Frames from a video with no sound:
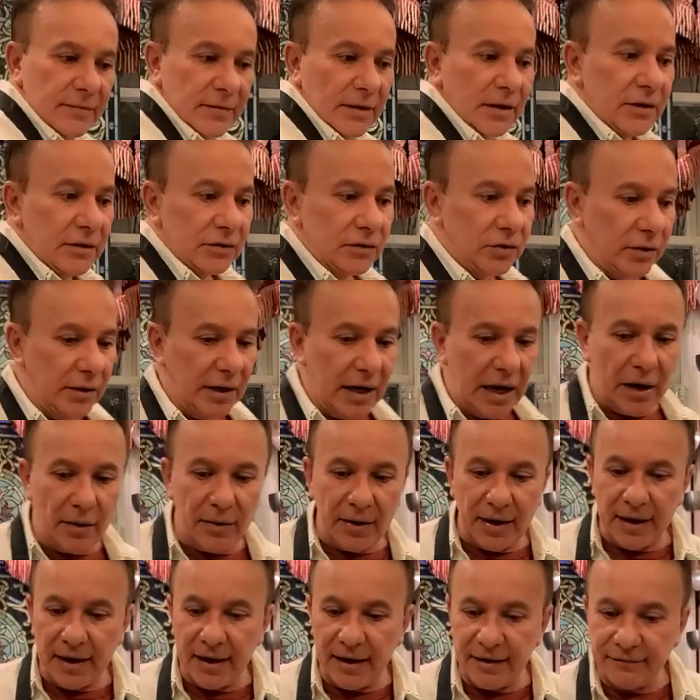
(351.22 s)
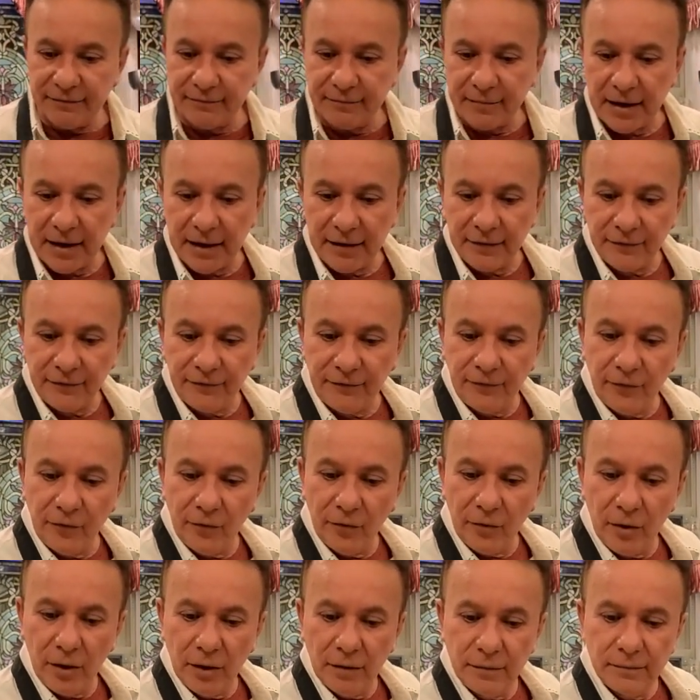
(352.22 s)
So now I have my
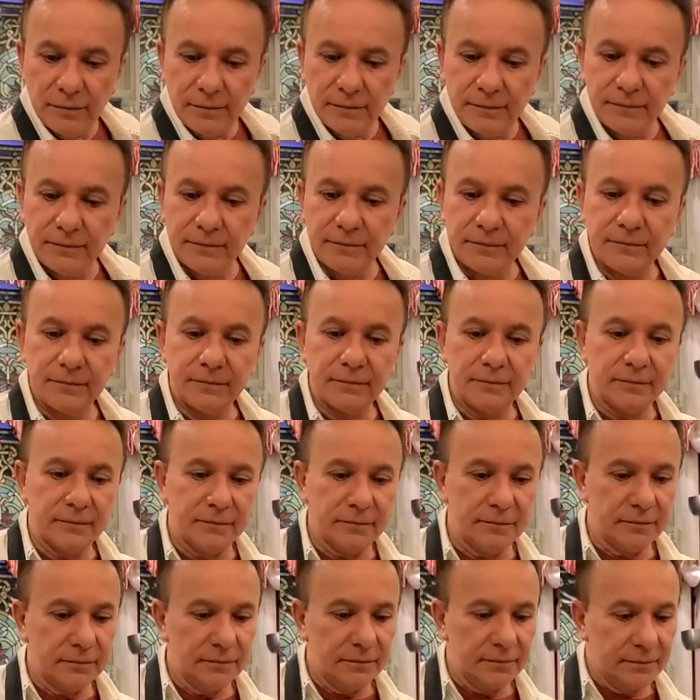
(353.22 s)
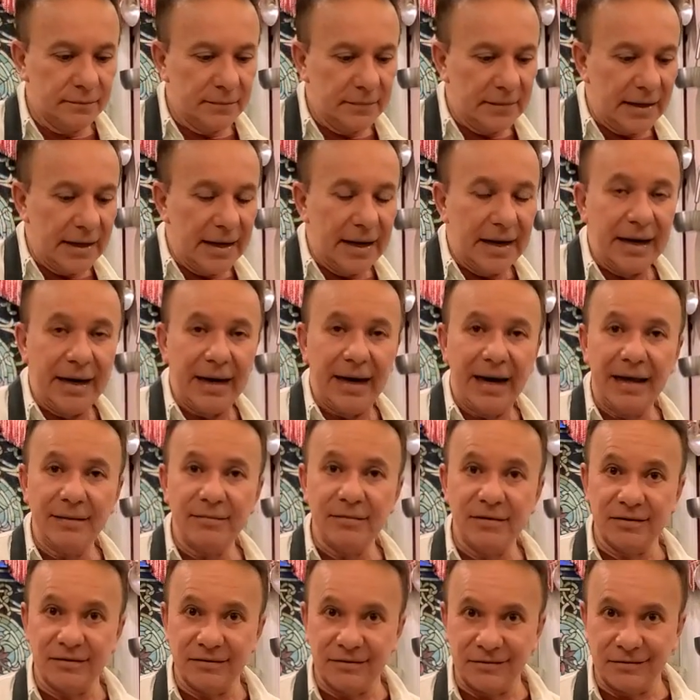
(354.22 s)
4
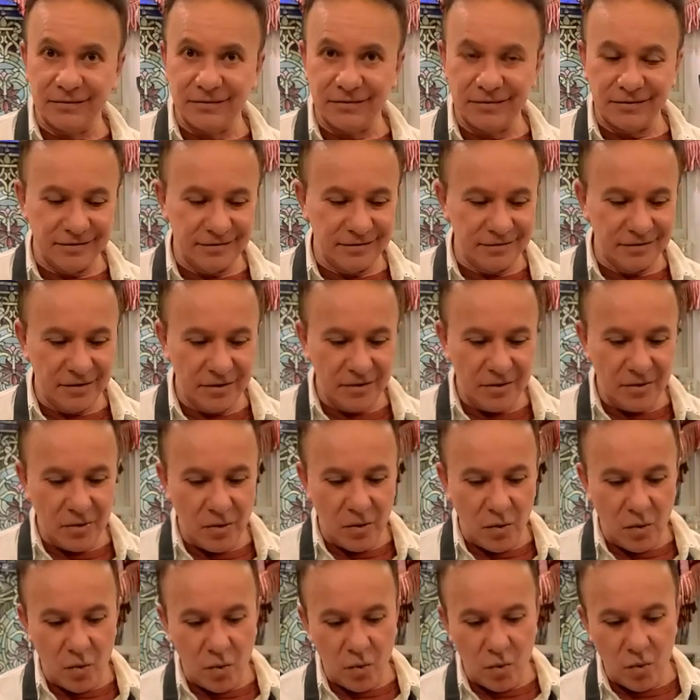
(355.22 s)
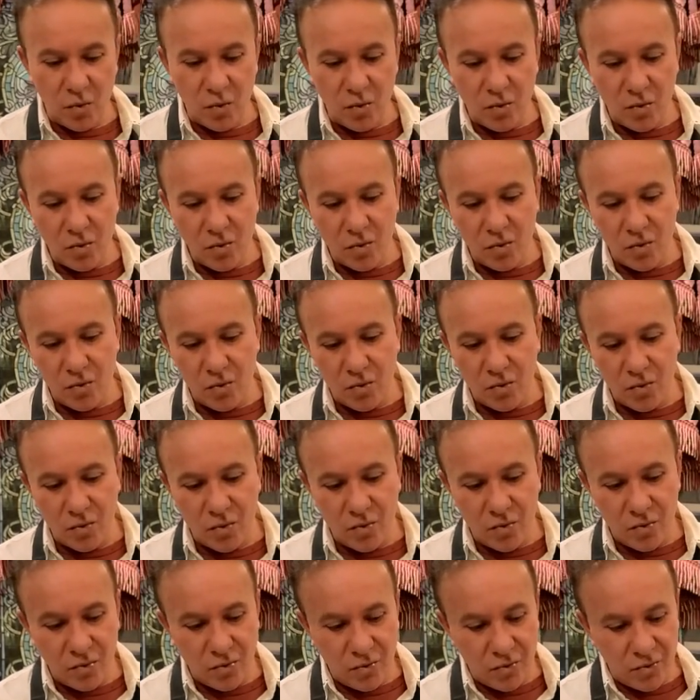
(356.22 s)
lemons.
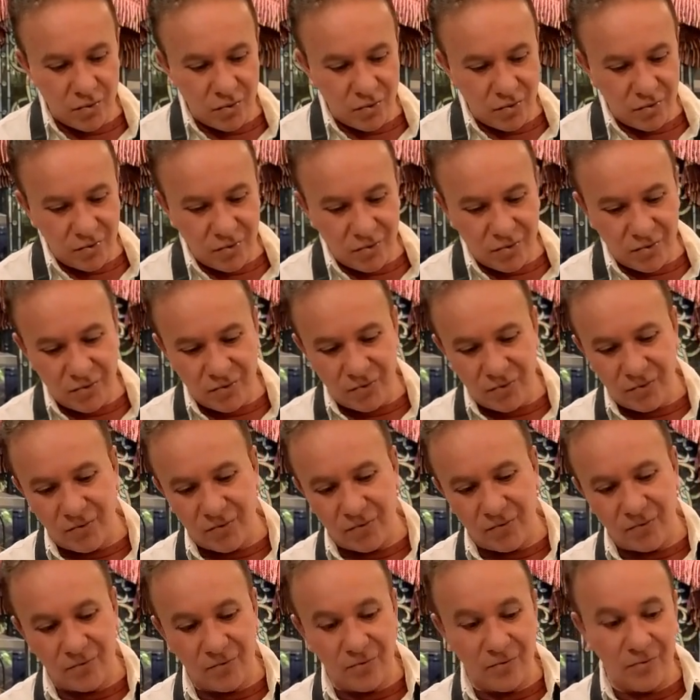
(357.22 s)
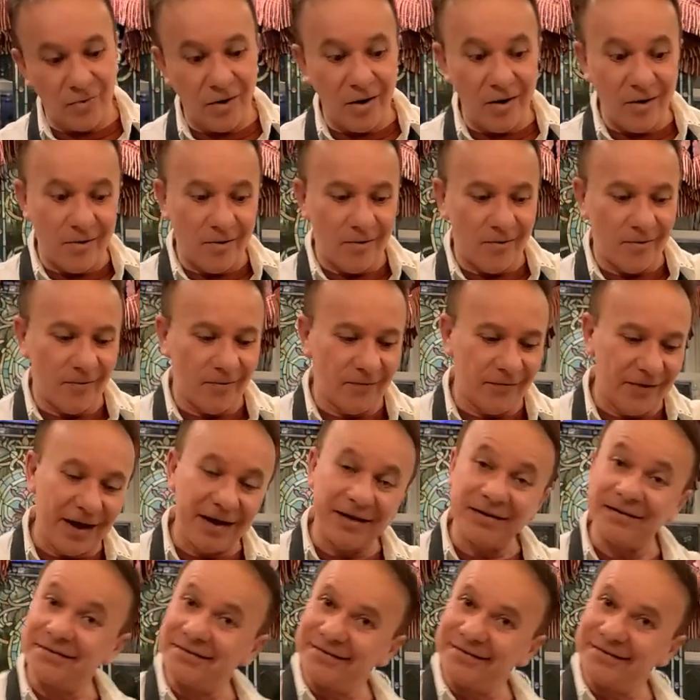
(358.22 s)
Ooh. Whoa, that